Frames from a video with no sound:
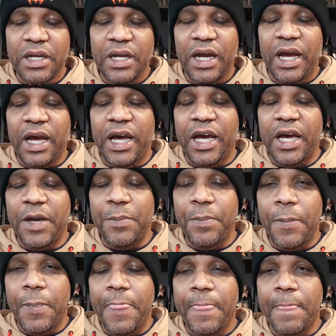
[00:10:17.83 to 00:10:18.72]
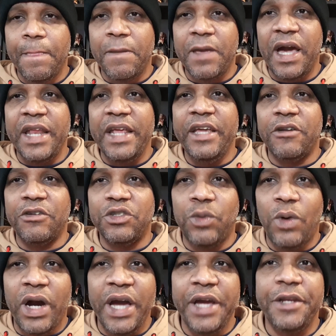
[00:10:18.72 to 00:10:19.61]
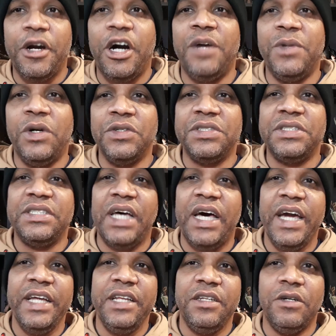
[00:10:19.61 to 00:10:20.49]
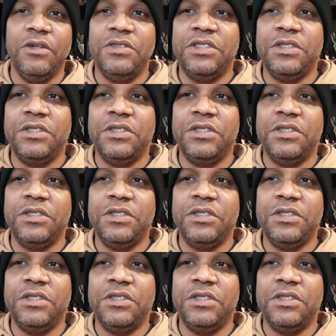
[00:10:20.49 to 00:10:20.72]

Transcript: uh, kind of intertwined, almost side notes.